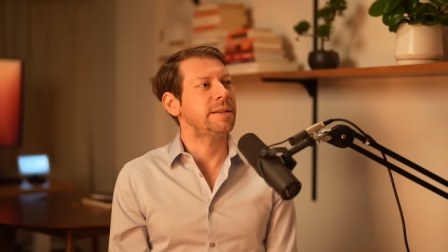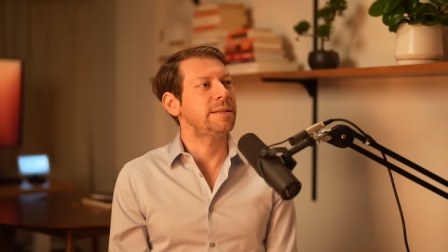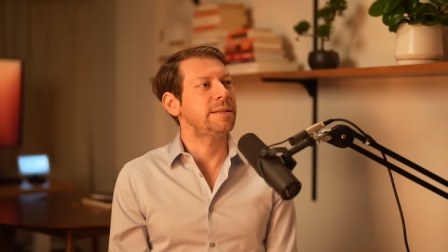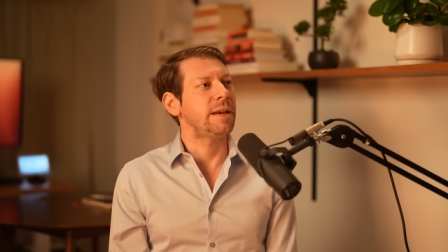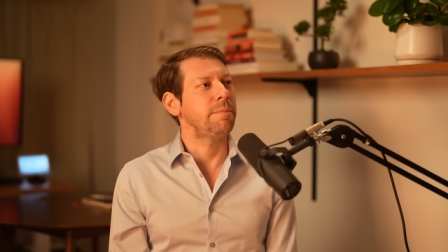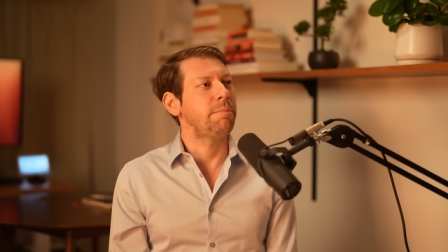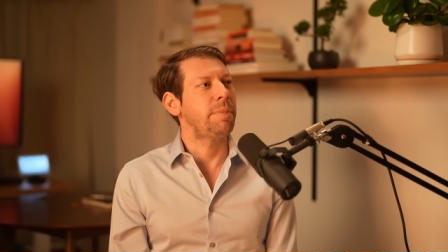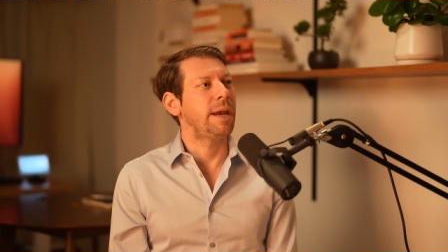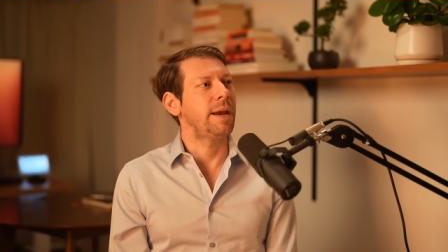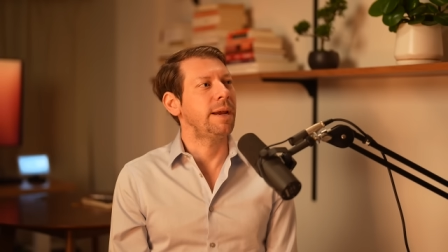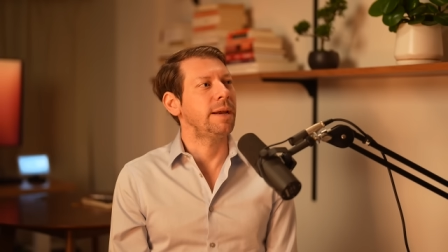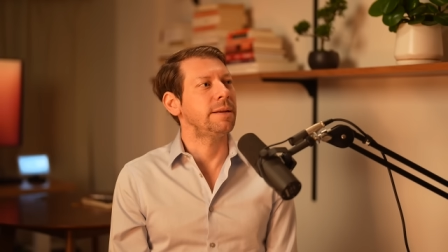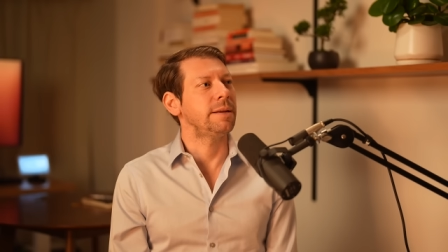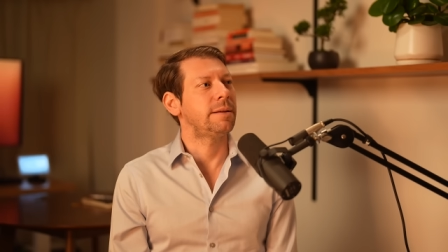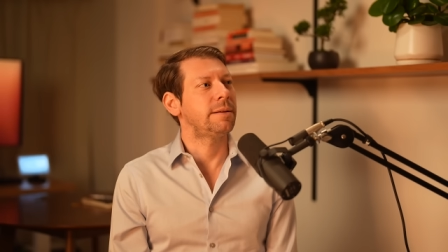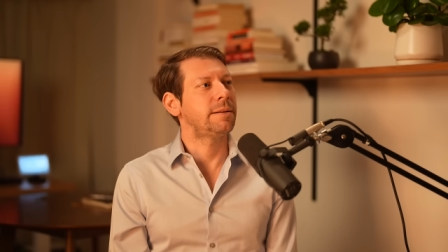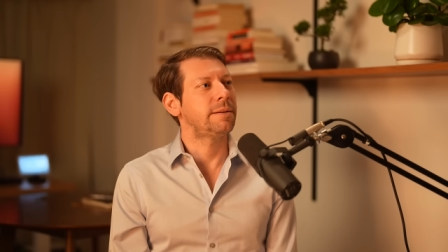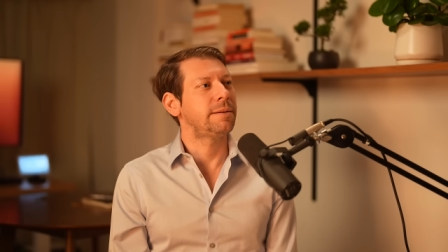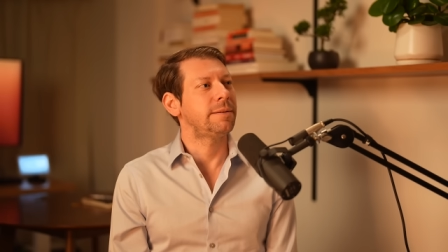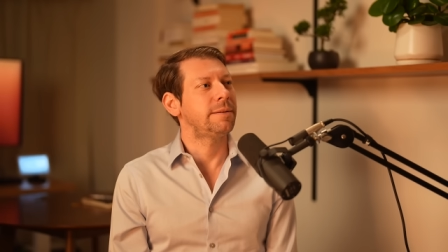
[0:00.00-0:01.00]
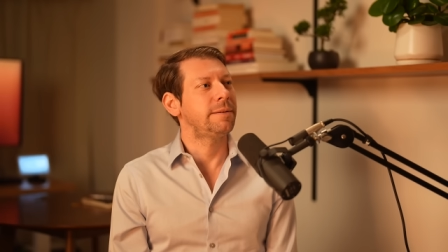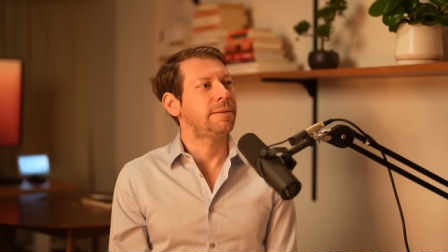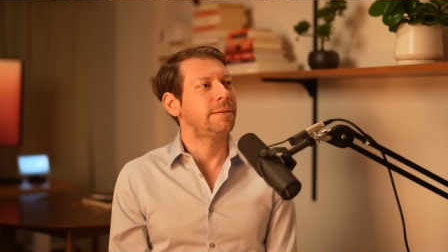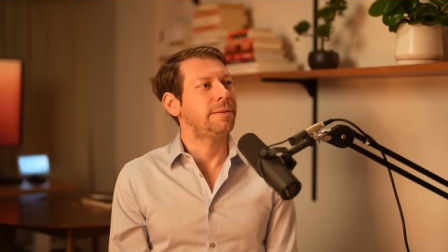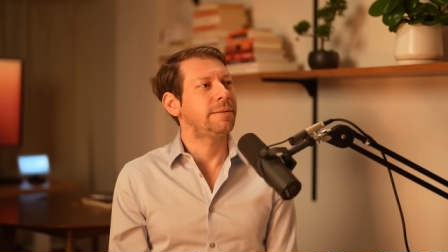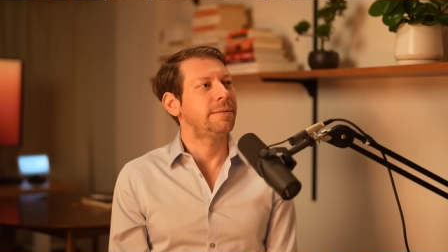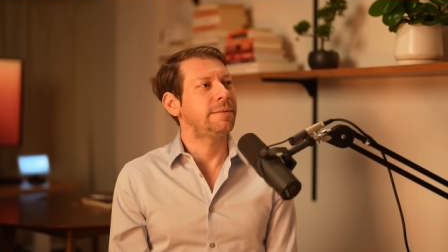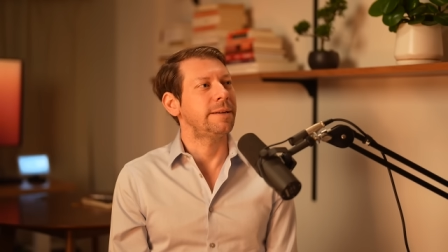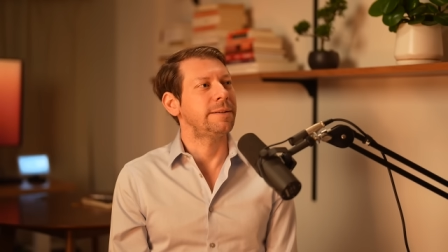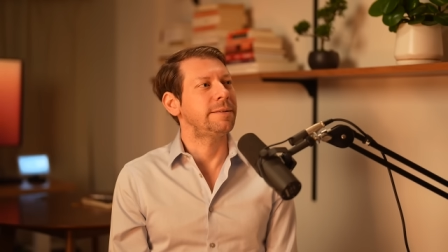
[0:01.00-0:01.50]
say pain.
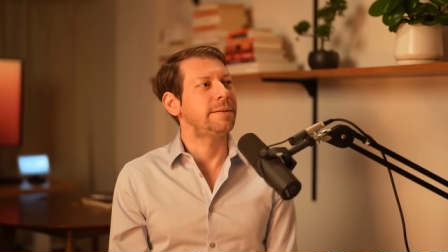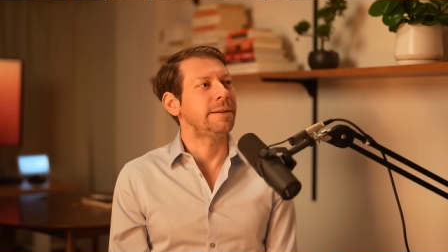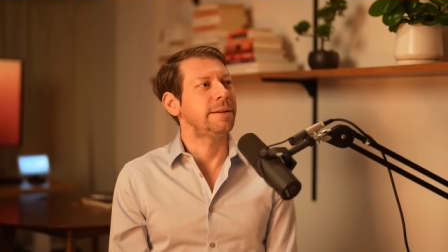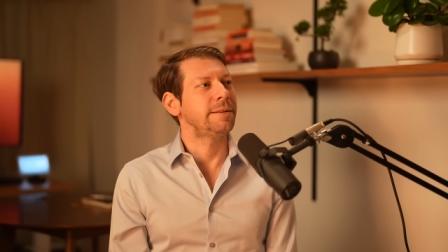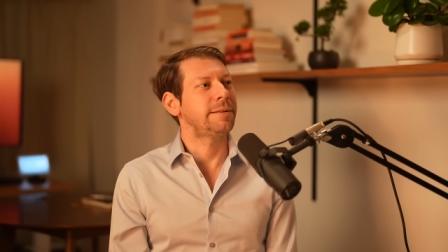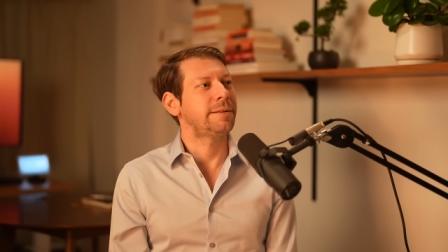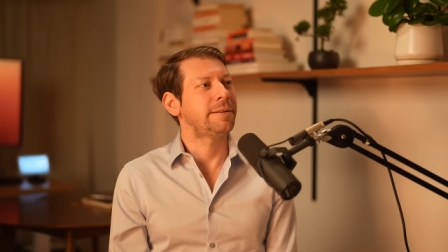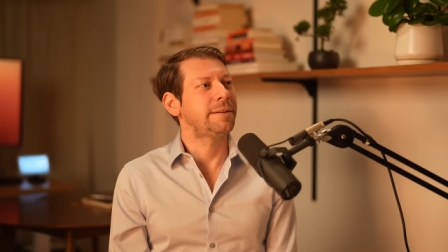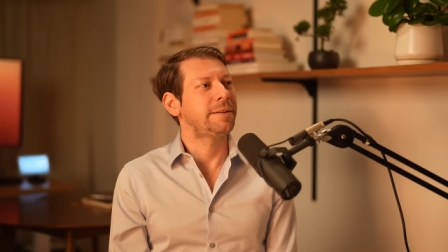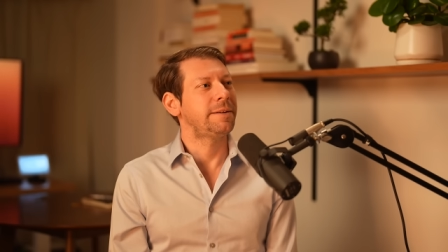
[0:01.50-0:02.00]
That's it.